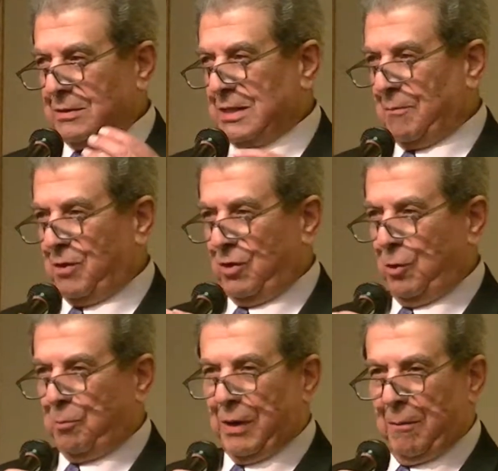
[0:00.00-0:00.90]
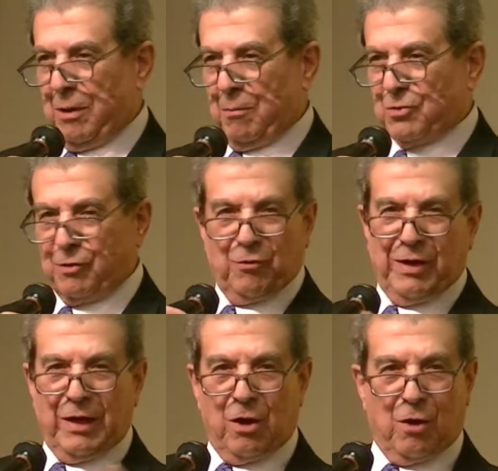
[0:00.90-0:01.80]
Something you probably, most of you
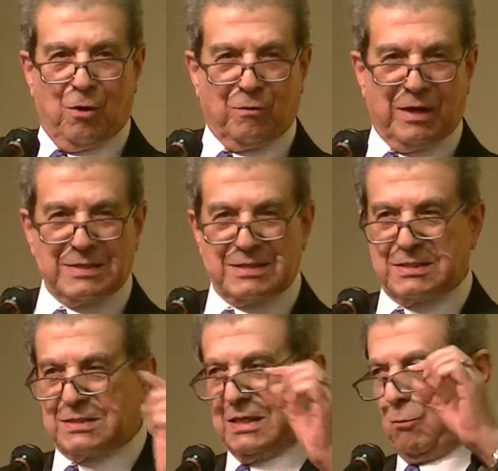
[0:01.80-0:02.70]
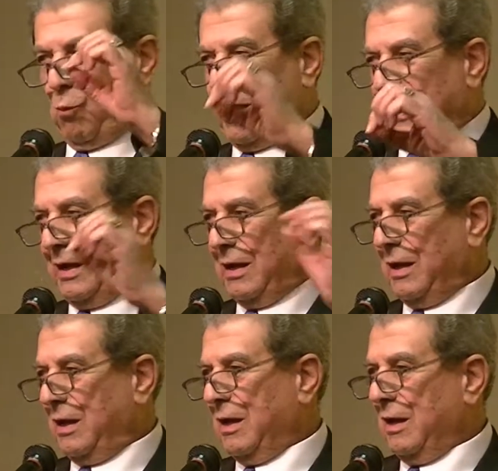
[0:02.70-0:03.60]
didn't know. That's one
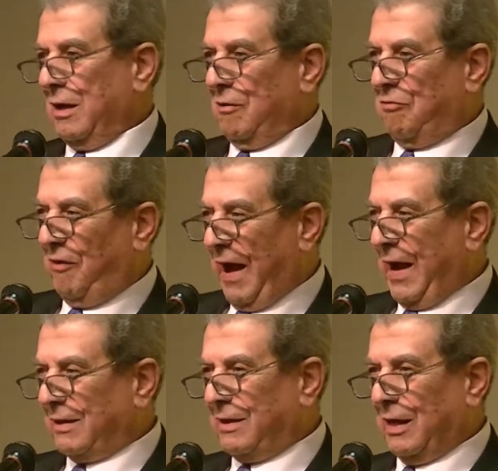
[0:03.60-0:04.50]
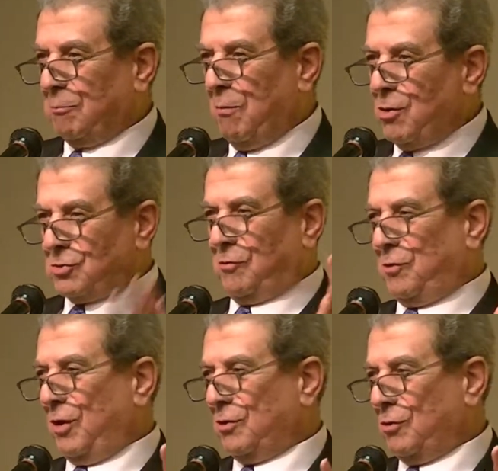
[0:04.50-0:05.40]
fact that most of
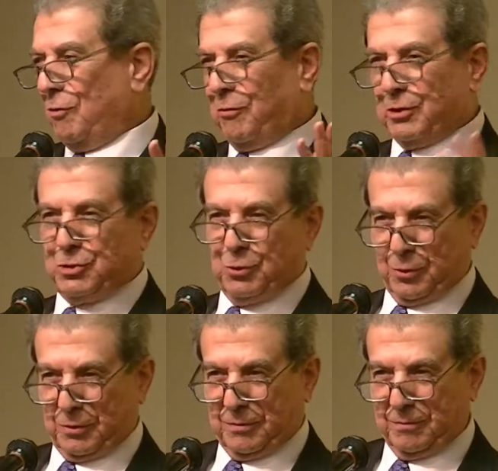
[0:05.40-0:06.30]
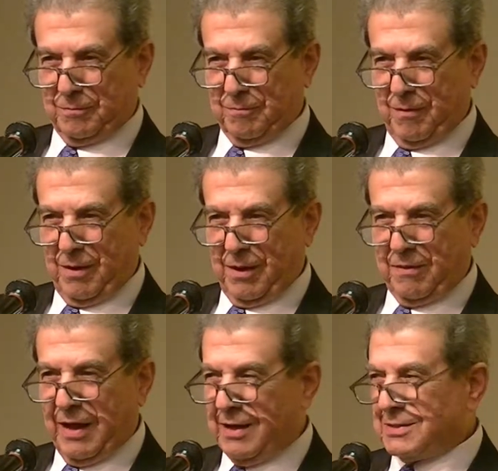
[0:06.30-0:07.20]
you don't know for sure.
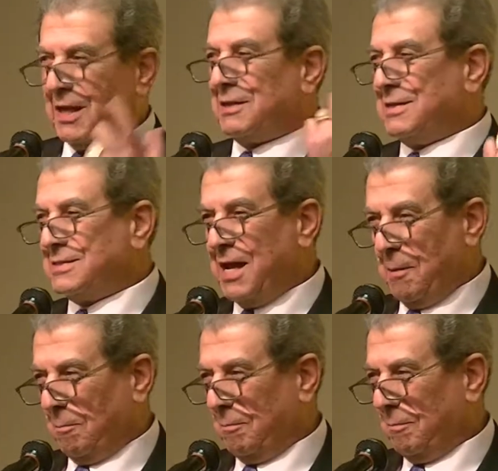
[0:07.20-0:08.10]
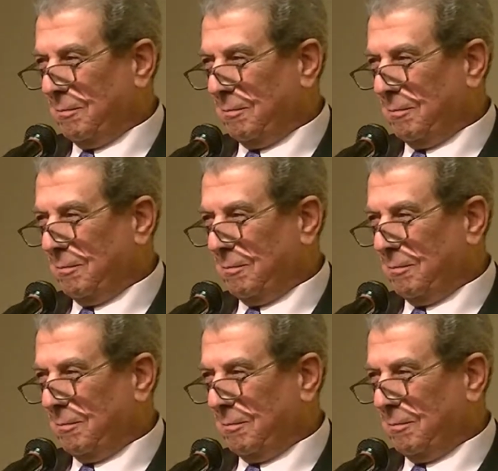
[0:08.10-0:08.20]
And that is not his name.